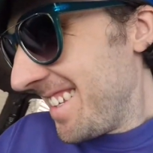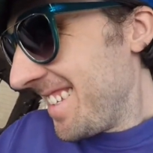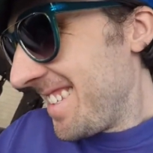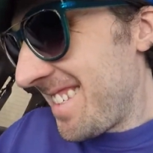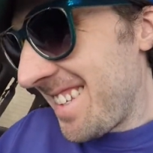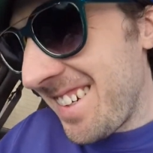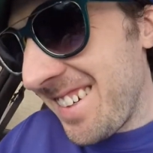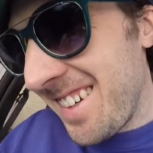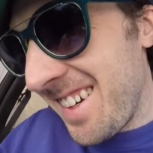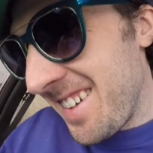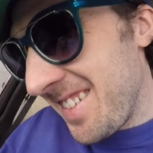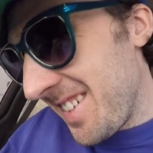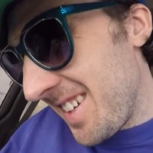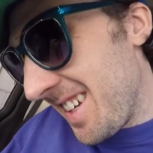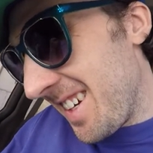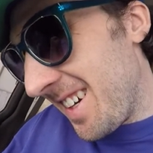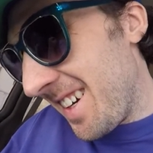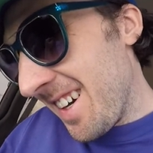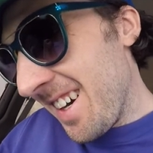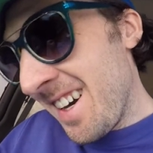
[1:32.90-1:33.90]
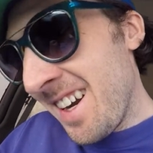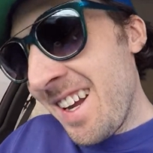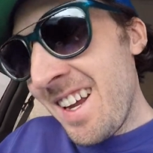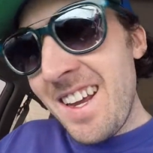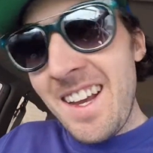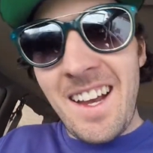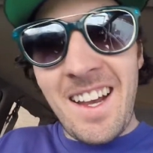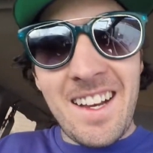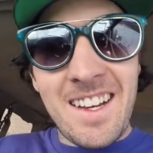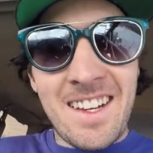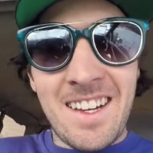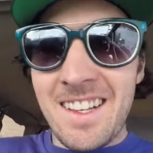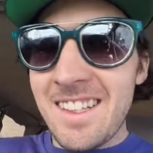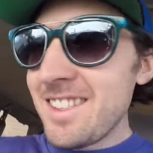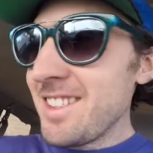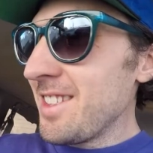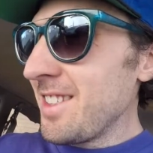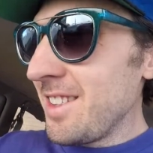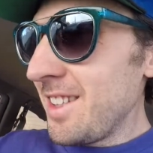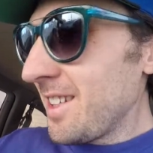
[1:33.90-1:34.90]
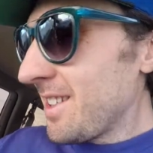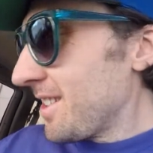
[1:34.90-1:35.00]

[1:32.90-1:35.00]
so here we are, and uh, it looks